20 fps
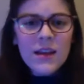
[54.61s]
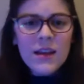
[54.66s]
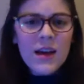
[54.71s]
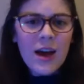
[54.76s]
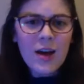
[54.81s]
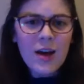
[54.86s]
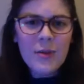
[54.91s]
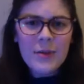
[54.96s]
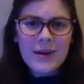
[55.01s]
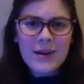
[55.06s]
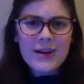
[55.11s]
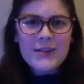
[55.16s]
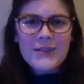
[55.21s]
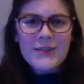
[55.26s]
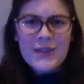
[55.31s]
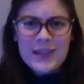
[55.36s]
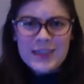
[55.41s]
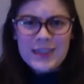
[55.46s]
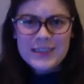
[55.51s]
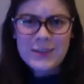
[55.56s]
Huckleberry
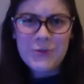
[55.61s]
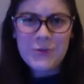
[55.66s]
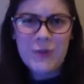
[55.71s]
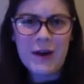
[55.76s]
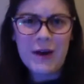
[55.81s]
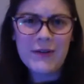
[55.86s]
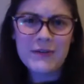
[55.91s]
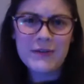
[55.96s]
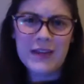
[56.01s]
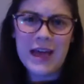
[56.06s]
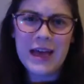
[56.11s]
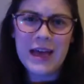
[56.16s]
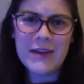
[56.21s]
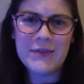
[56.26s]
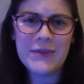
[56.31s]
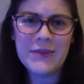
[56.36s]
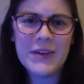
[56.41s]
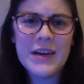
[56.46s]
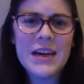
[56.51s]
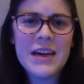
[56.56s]
Finn has a rough life.